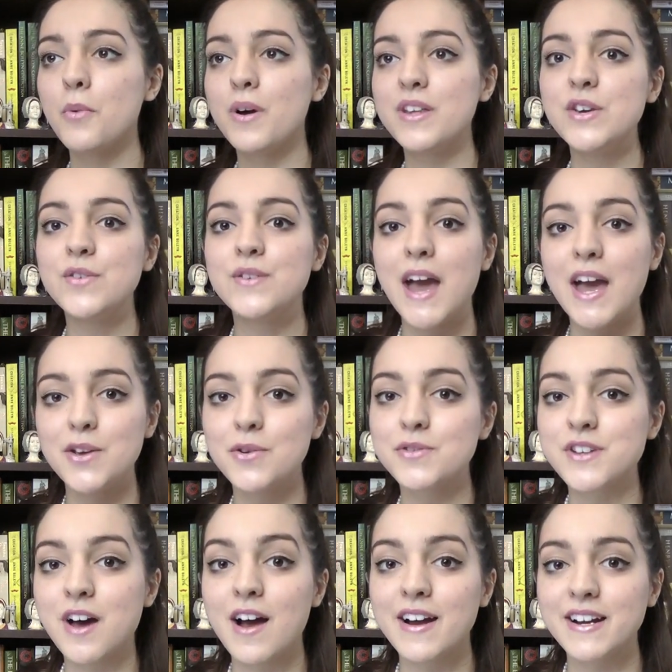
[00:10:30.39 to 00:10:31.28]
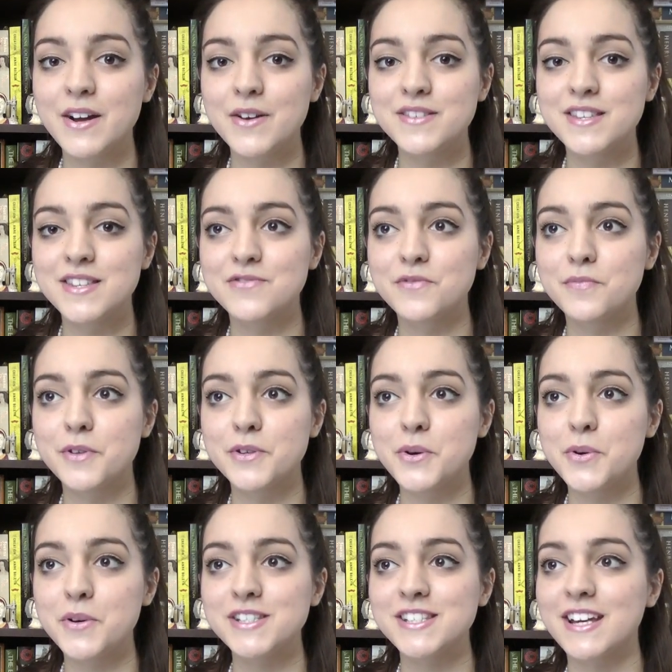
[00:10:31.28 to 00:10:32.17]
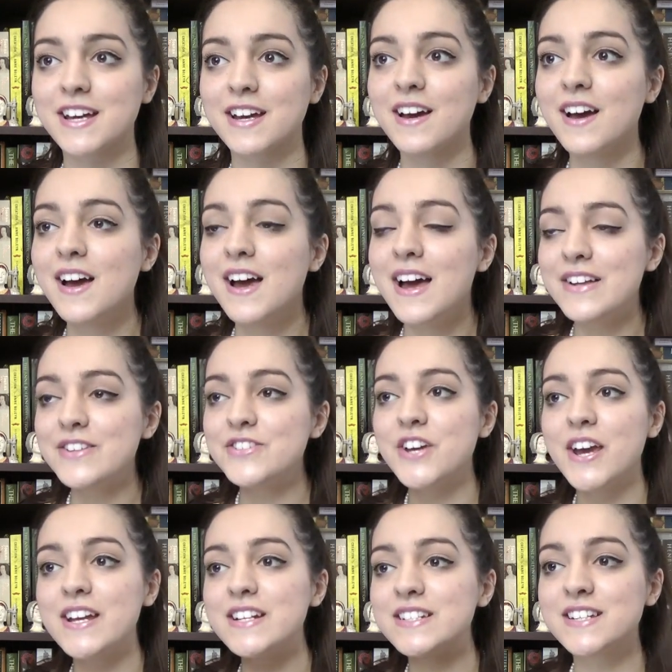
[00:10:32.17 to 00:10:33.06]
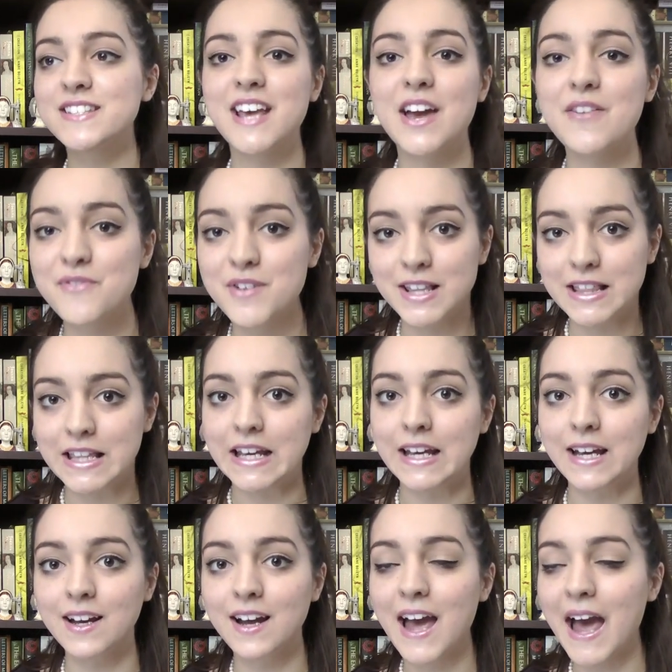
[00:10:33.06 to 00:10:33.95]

when you get your diagnosis from the doctor changes everything,